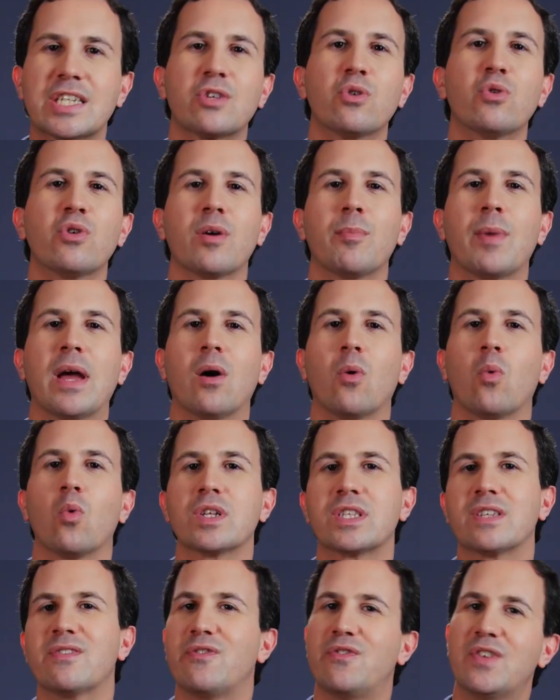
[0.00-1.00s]
talk about
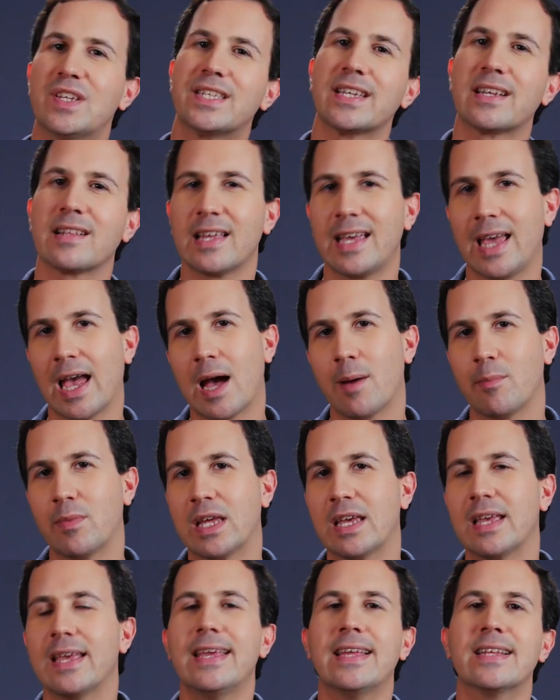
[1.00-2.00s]
what's physically
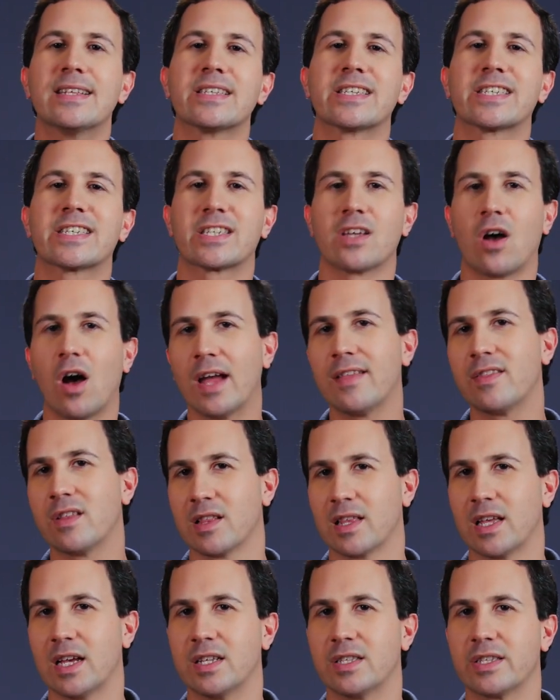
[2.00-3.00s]
happening inside the
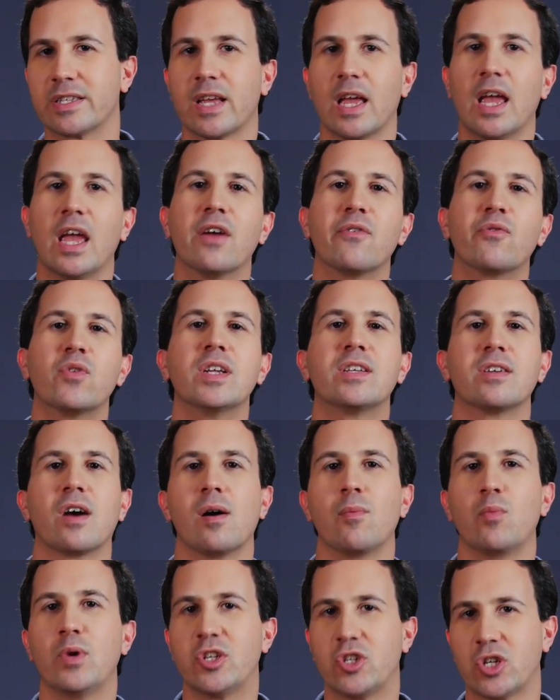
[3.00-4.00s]
lens every
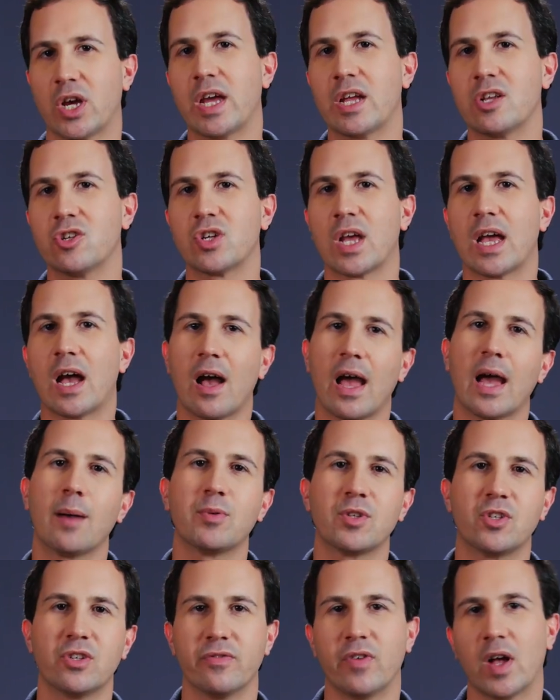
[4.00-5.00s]
time we change our
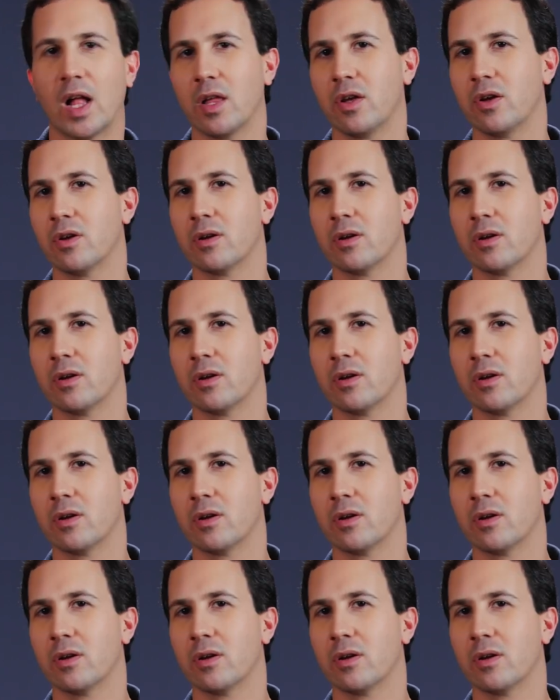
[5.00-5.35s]
aperture value.